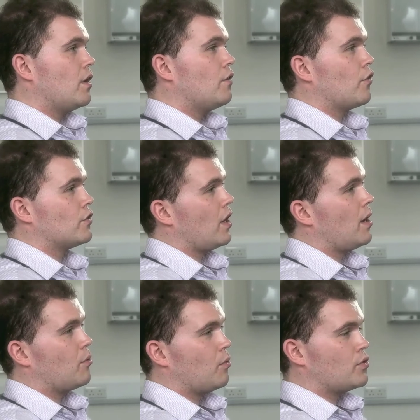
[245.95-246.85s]
For
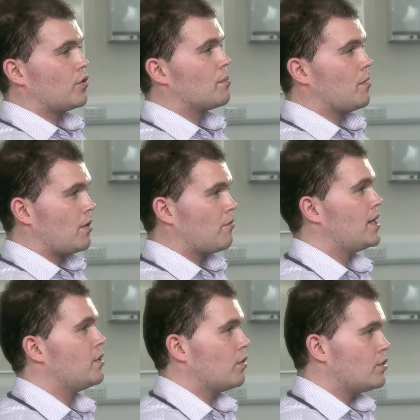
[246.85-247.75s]
example, during my
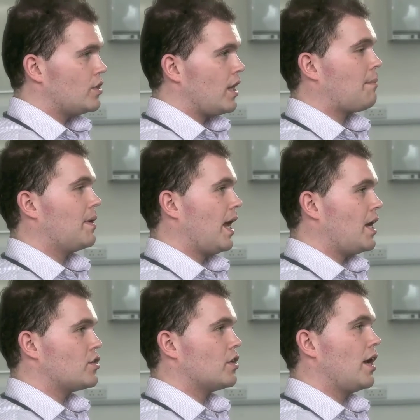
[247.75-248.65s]
radiology
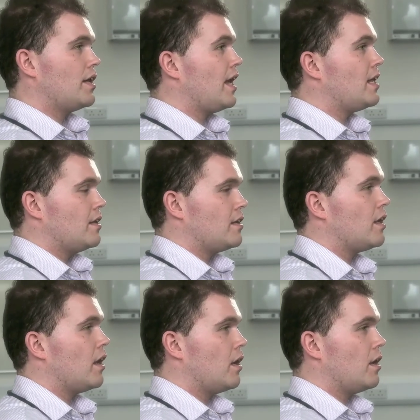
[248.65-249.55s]
application I
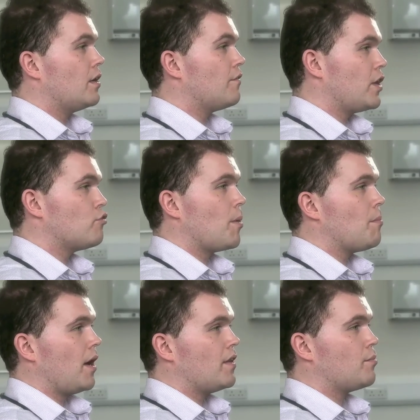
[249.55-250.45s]
attended an event run
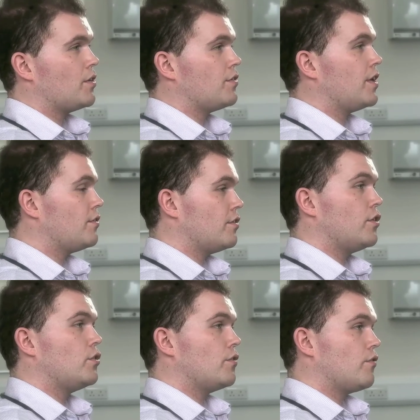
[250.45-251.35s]
by the British
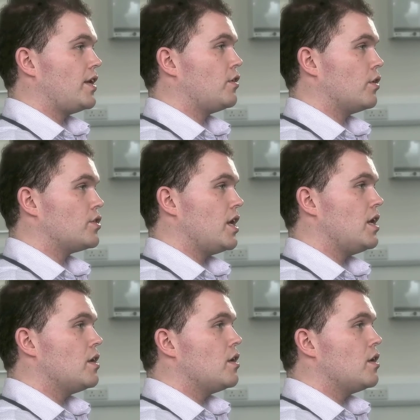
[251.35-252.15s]
Institute of Radiology,